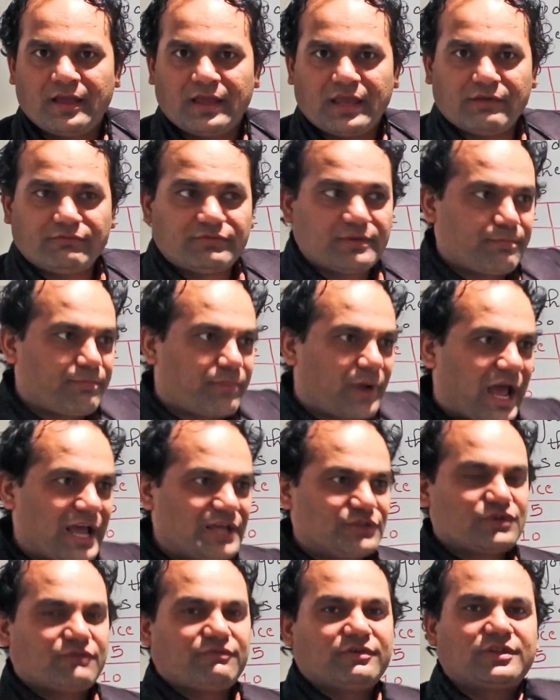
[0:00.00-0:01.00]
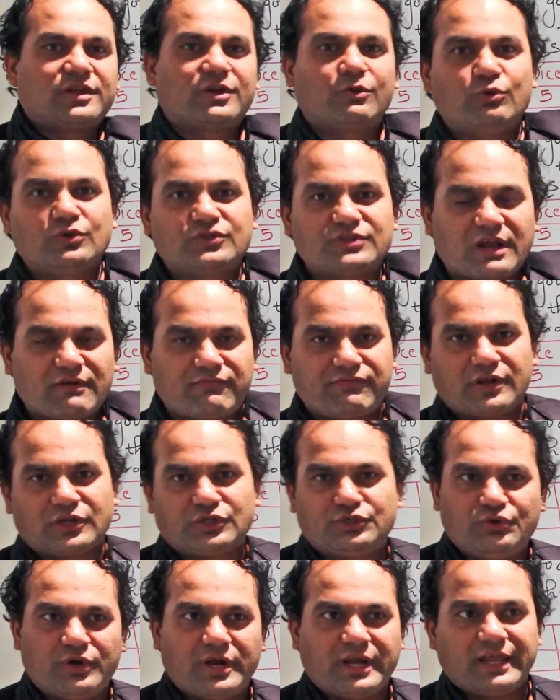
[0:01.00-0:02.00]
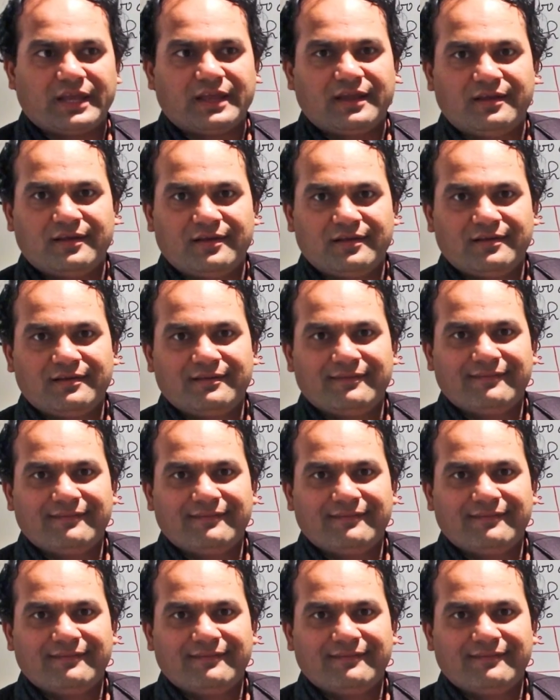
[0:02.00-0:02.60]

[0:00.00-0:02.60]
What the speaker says: If the price of other goods are fluctuating,